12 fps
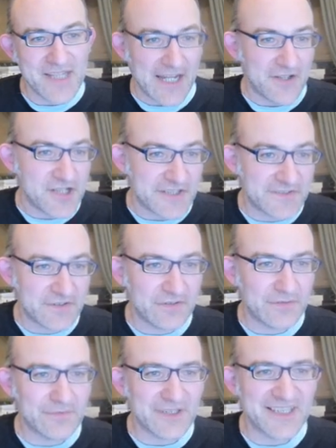just
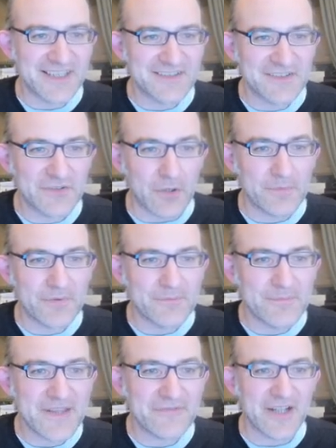to stop
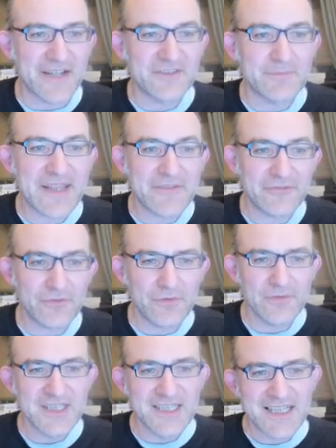b5 to
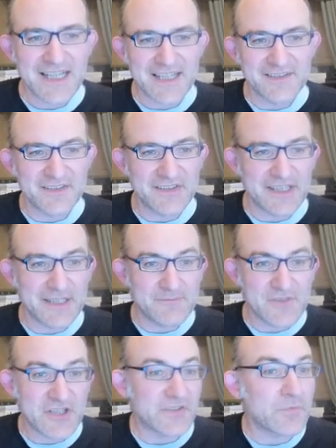b4, and
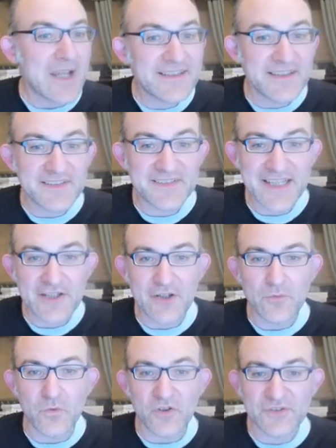just waiting to see, you
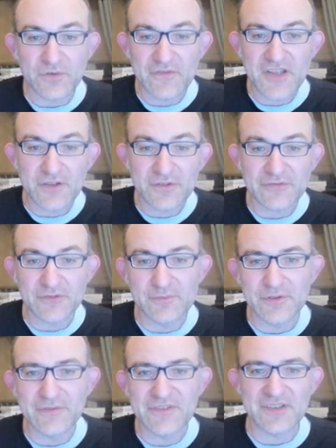know, what sort of useful
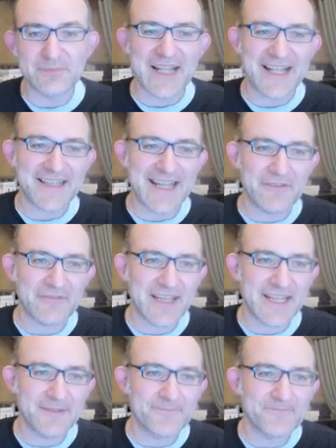move does black have
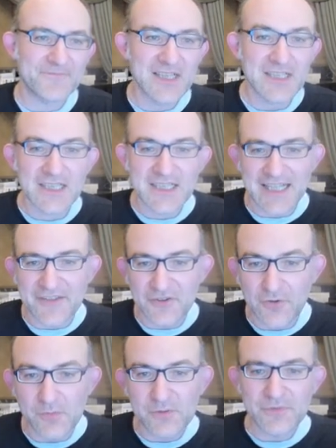here. Now the
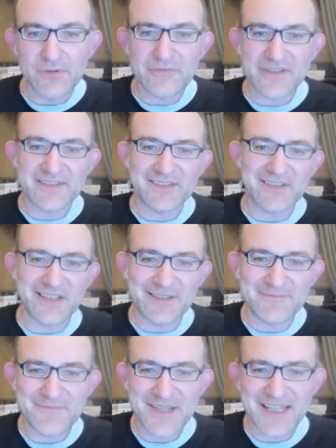normal move is
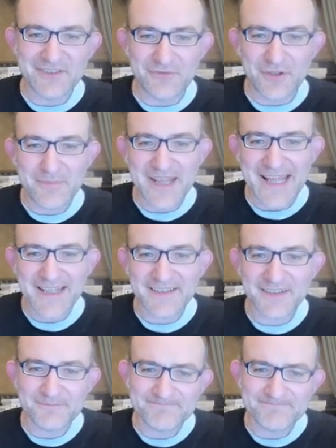rook b8,